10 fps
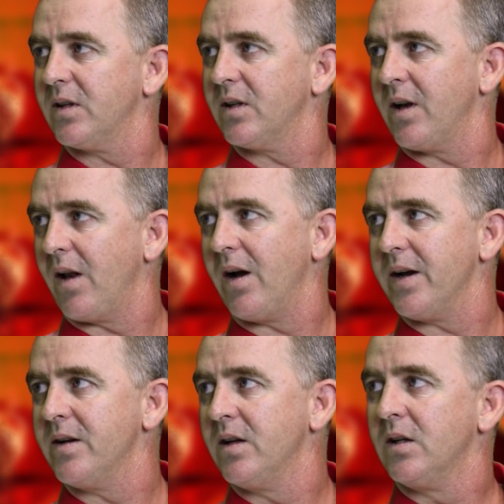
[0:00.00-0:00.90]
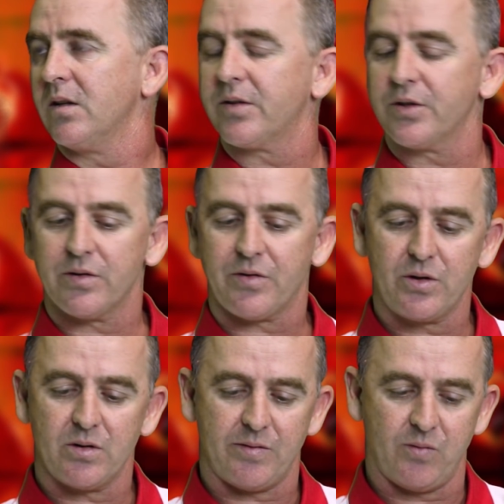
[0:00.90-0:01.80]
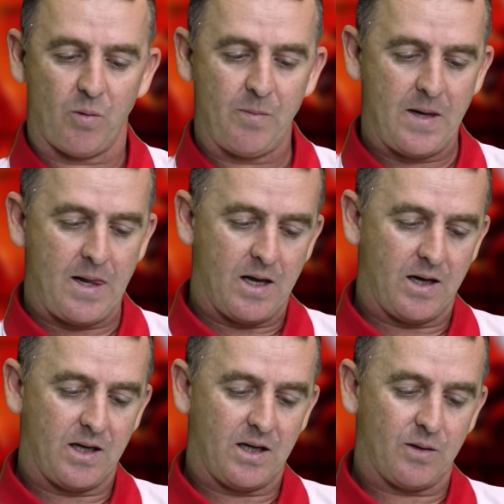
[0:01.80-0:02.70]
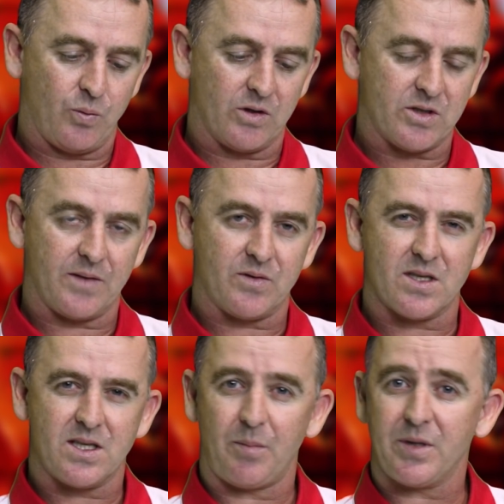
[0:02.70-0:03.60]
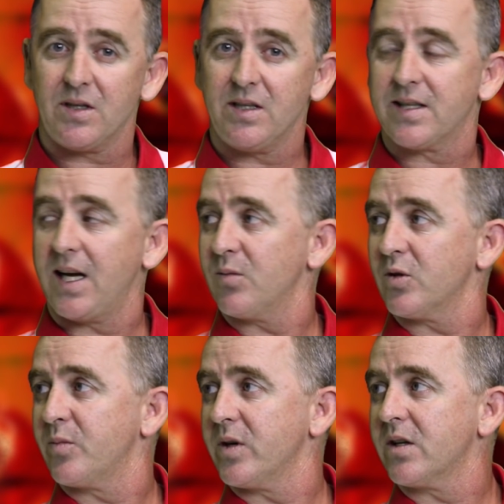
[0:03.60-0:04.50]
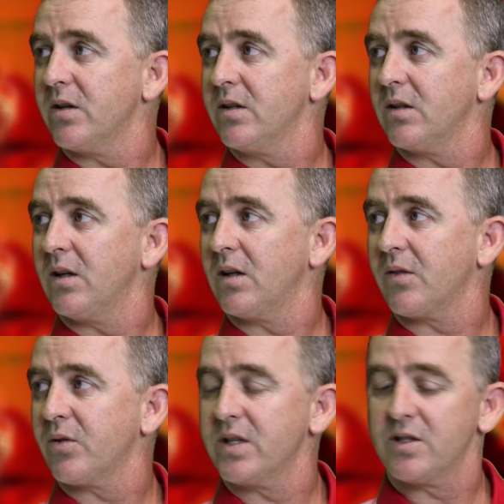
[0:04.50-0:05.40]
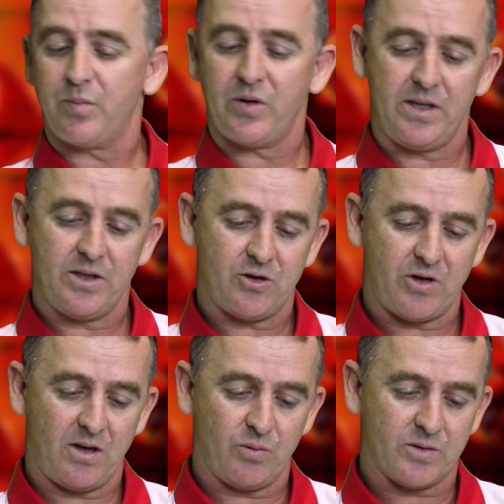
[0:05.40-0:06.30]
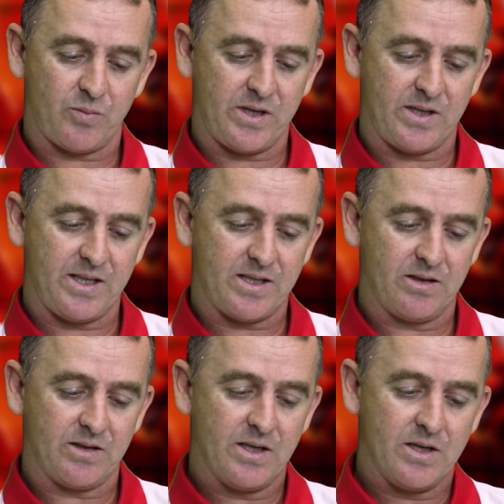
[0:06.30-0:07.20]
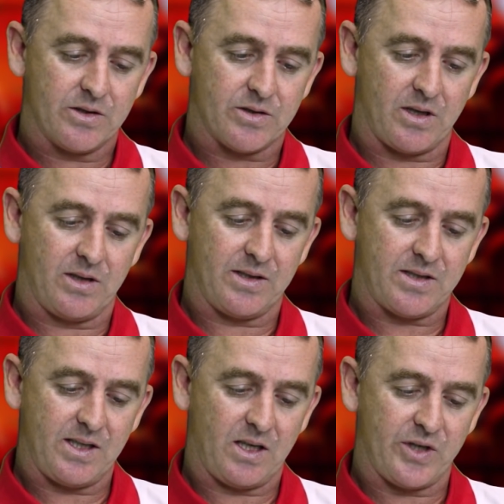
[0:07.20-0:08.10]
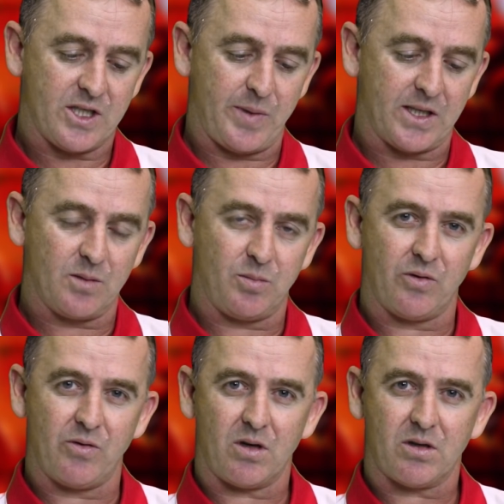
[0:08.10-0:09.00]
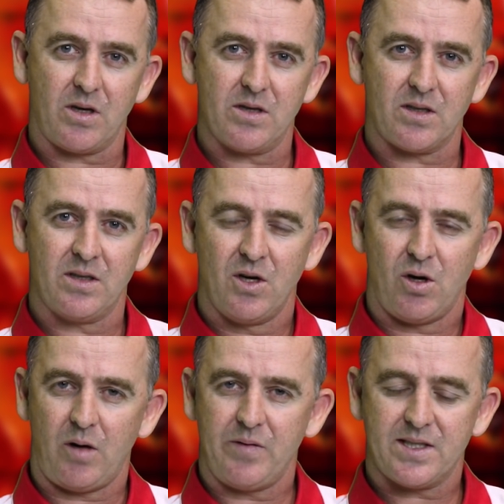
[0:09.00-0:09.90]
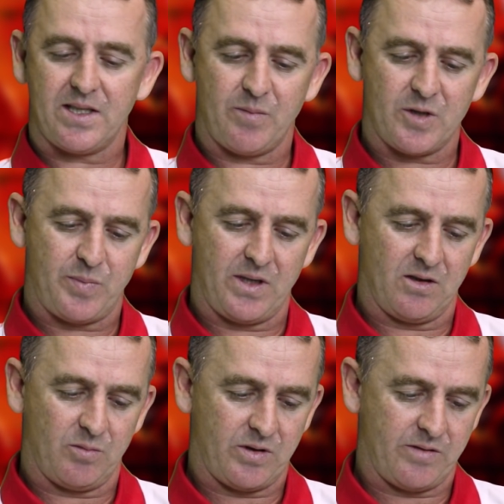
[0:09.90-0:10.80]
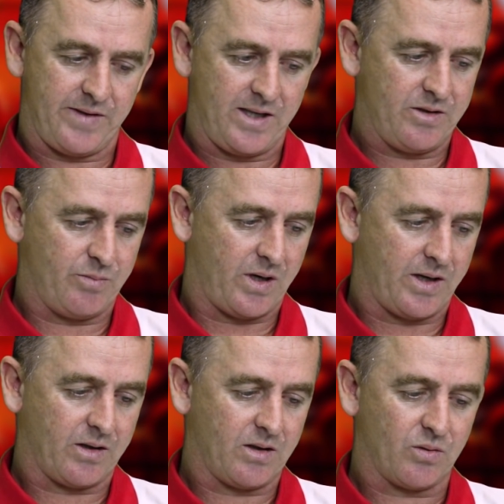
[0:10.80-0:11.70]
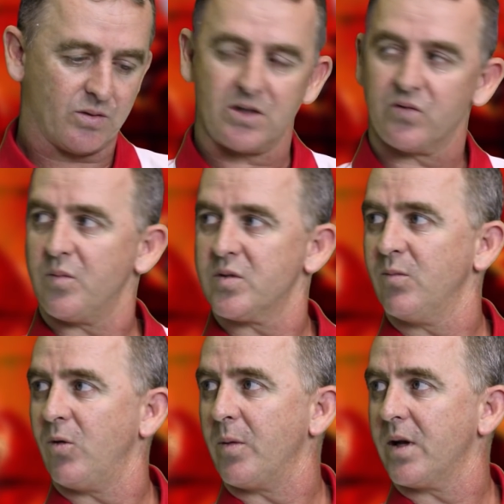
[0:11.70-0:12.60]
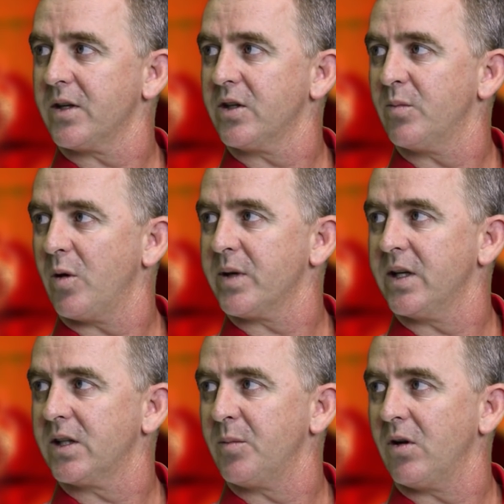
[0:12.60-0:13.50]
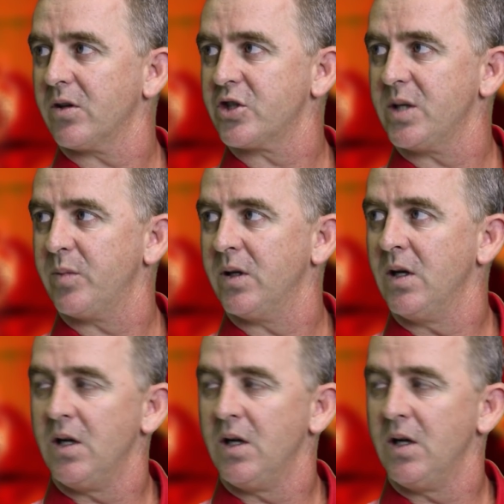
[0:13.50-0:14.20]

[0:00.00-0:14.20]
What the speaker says: a line through the form. We'll just have to see. I mean, his gallop was pretty good. I thought his trial was pretty decent. So let's see how Respectable Rock goes. Obviously, there must be a little bit of value buying horses from Zimbabwe. I think you'll probably get them a lot cheaper.